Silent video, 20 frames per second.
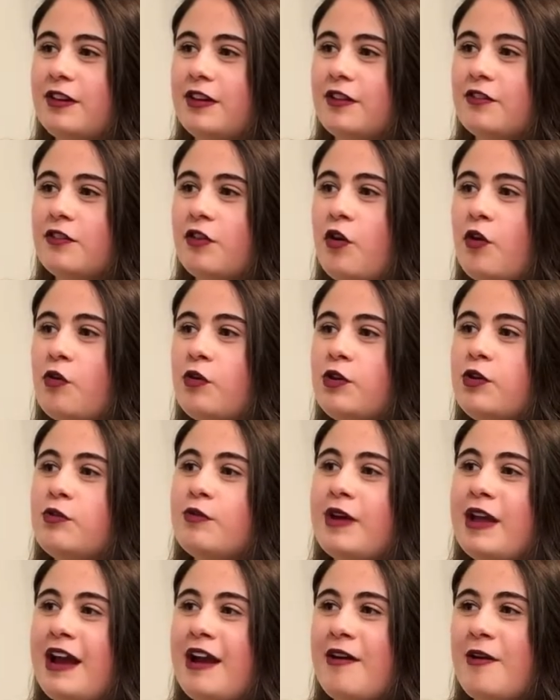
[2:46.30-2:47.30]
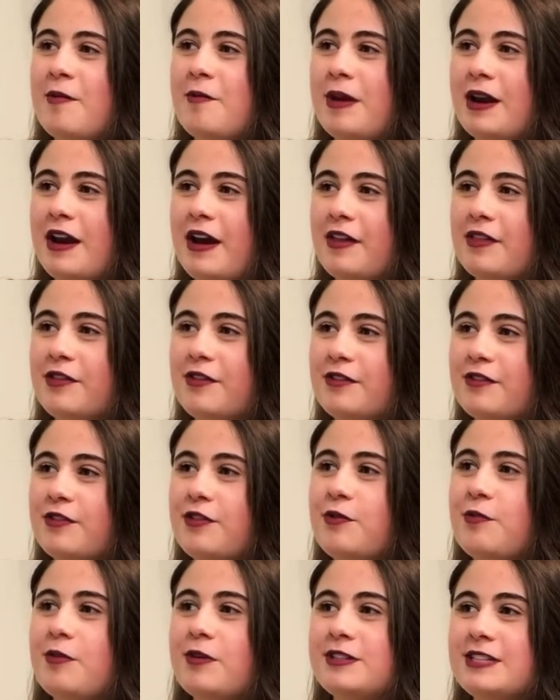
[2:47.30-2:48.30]
as oh you care about others you
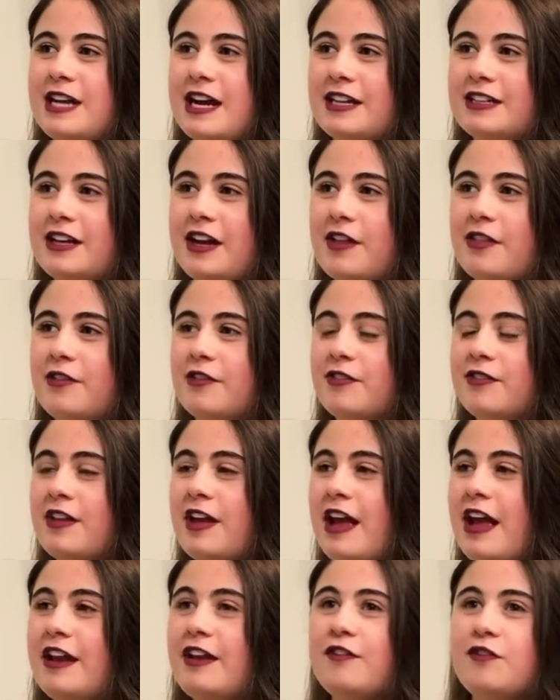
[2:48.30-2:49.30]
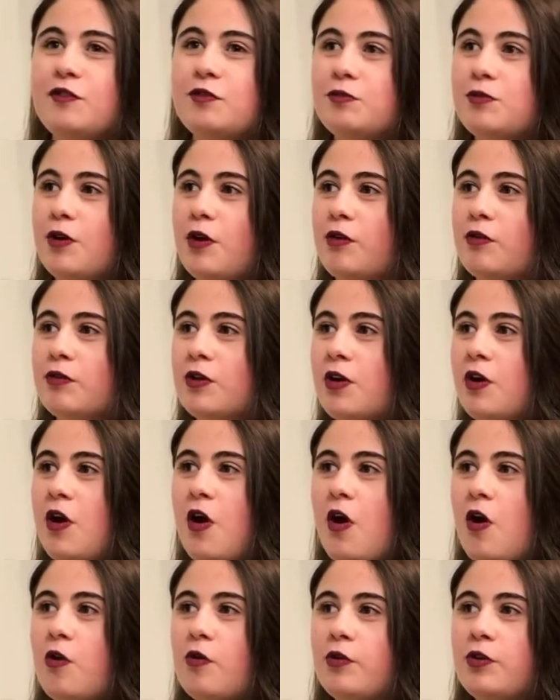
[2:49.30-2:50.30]
protect others and if you don't
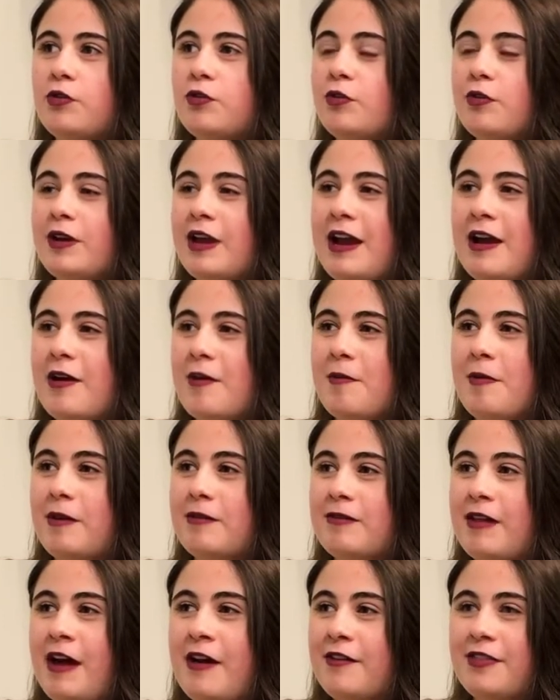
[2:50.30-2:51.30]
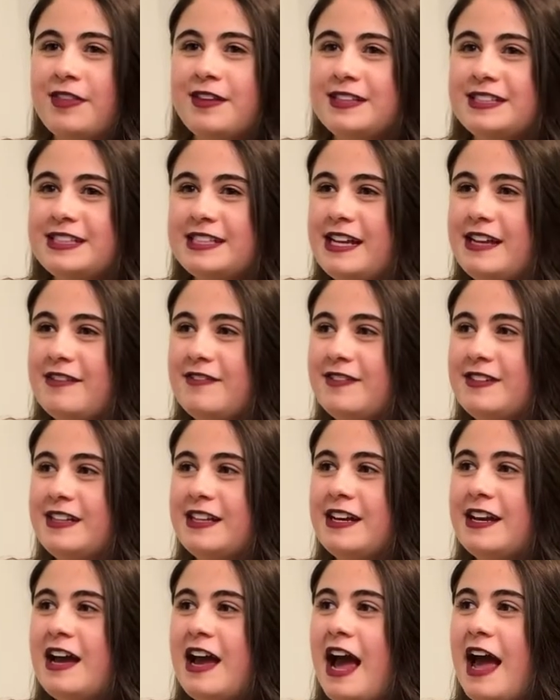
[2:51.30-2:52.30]
oh you don't care about health and safety
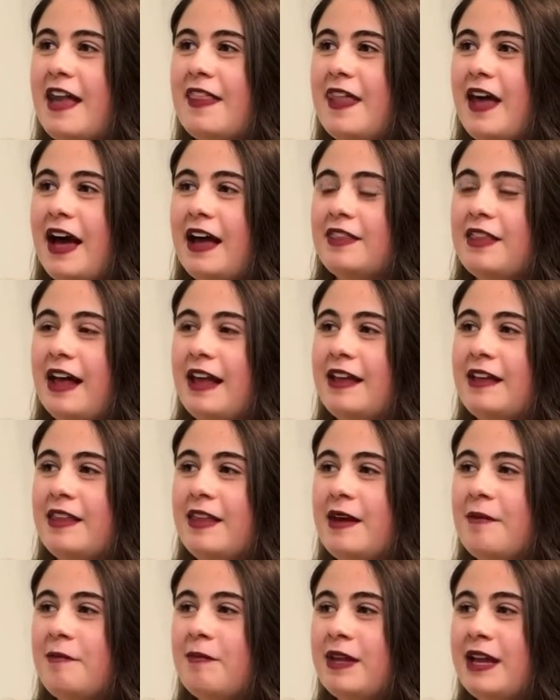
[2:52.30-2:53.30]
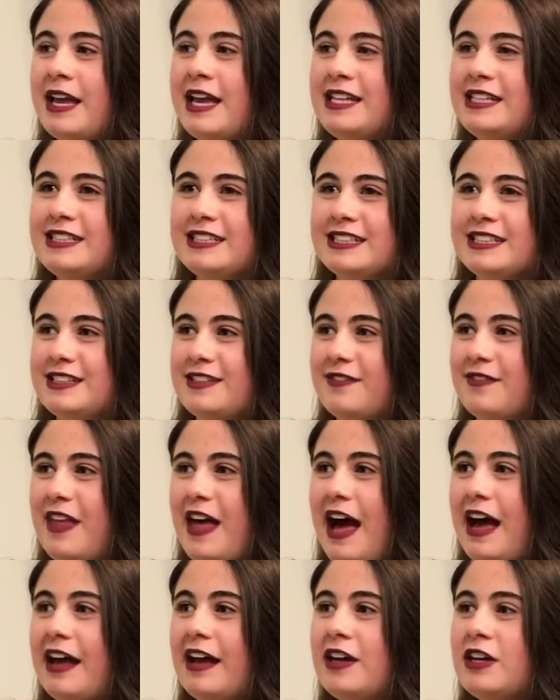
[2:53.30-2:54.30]
and yeah. that that the implications of
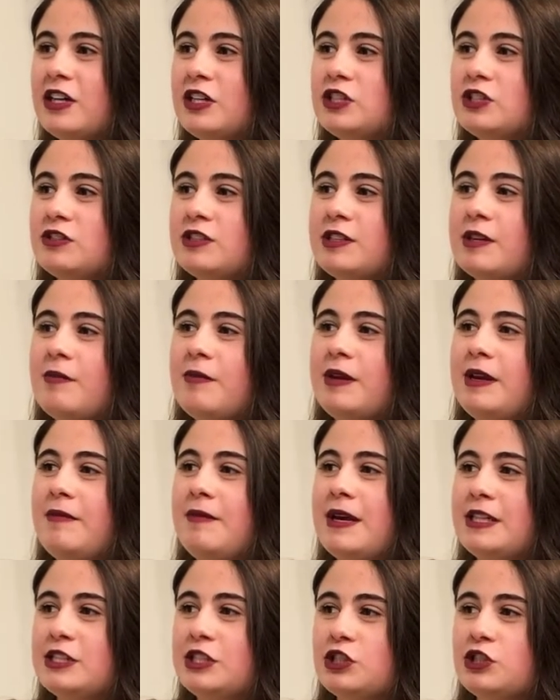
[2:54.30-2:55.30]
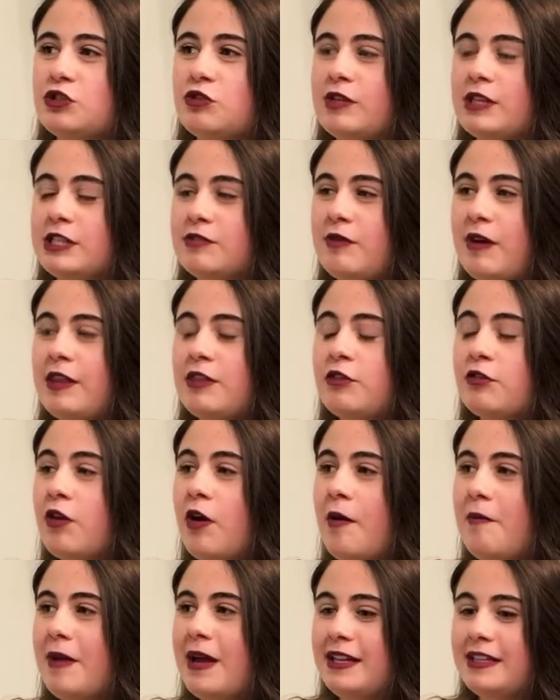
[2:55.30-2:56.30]
that so somebody makes a choice right they're
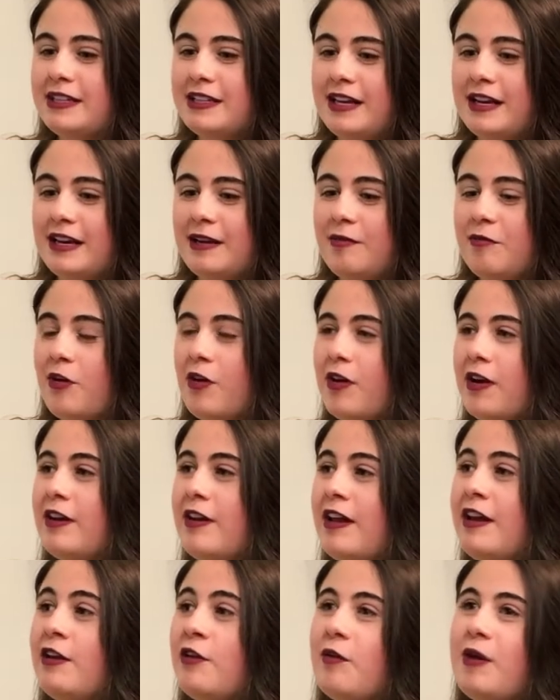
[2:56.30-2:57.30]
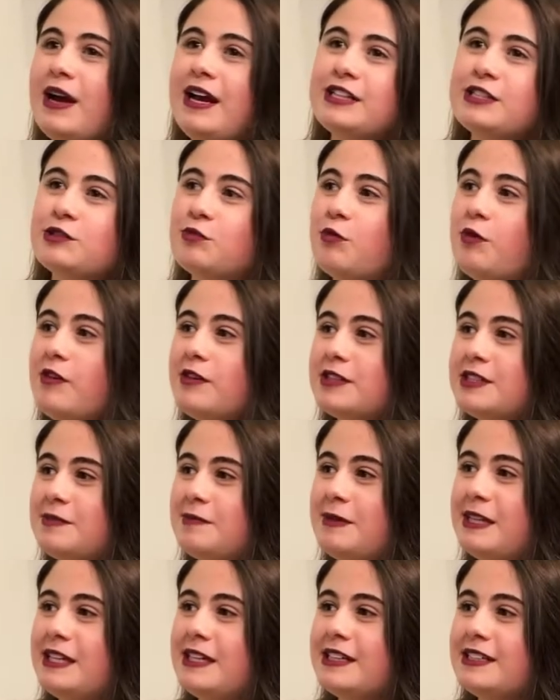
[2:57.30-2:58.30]
not mandated anymore and in a way it's worse
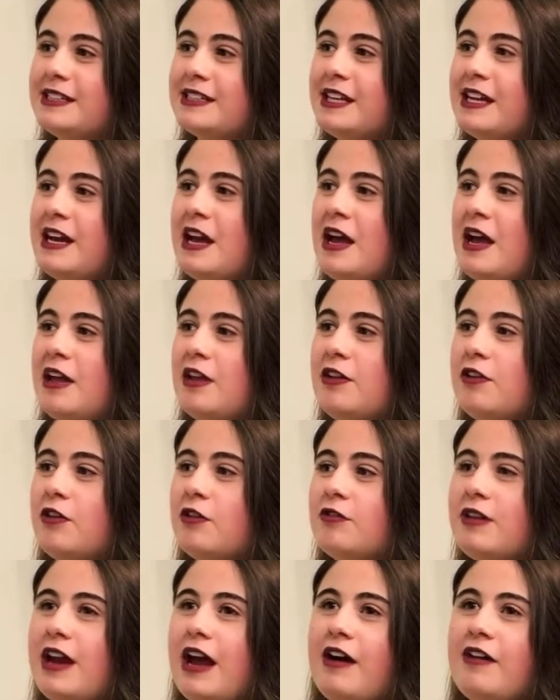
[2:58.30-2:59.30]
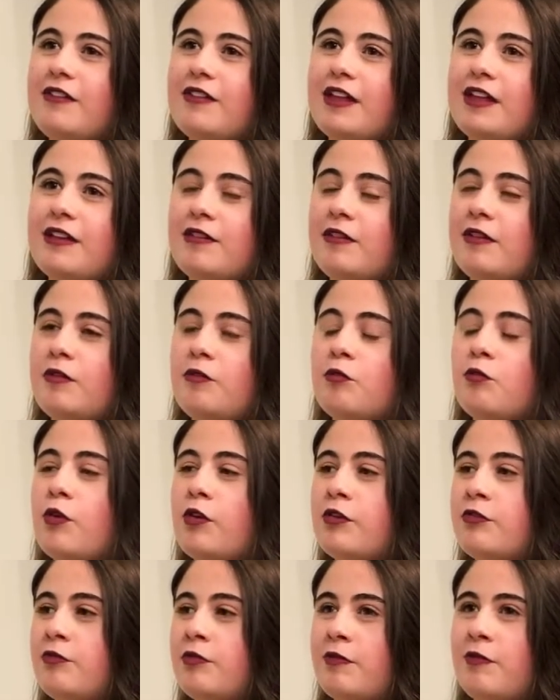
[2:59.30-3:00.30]
because you know now that
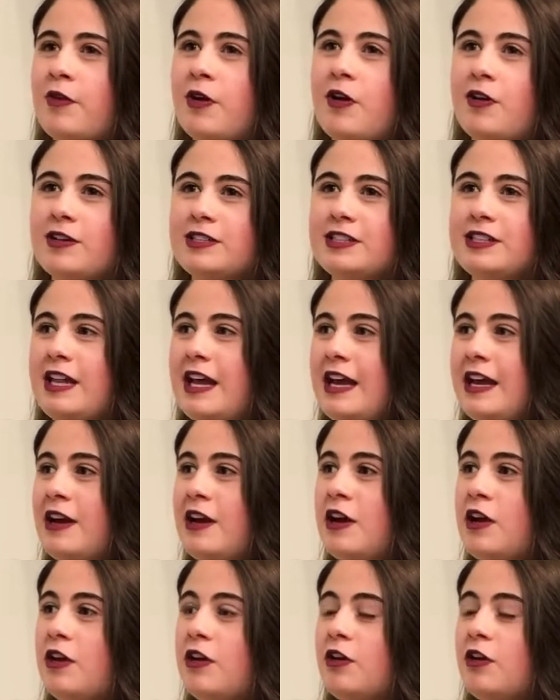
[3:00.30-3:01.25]
worse with regard to like you